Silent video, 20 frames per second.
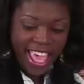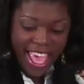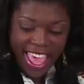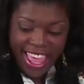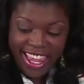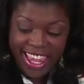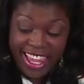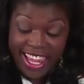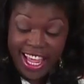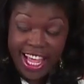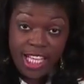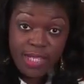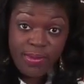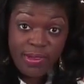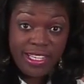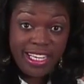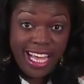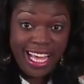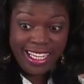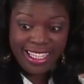And last
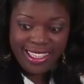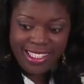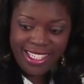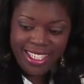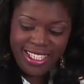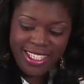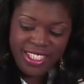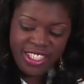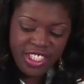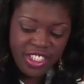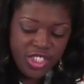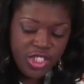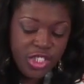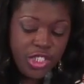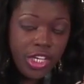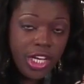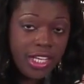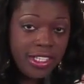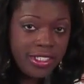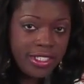but not least,
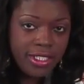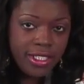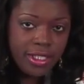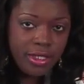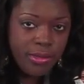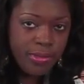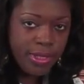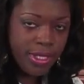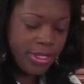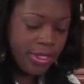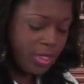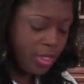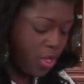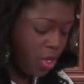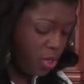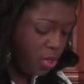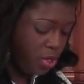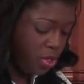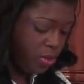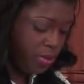just a little bit
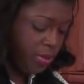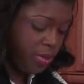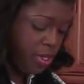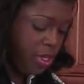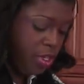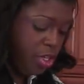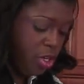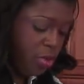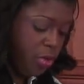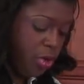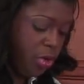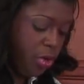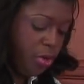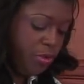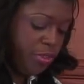salt. You don't want to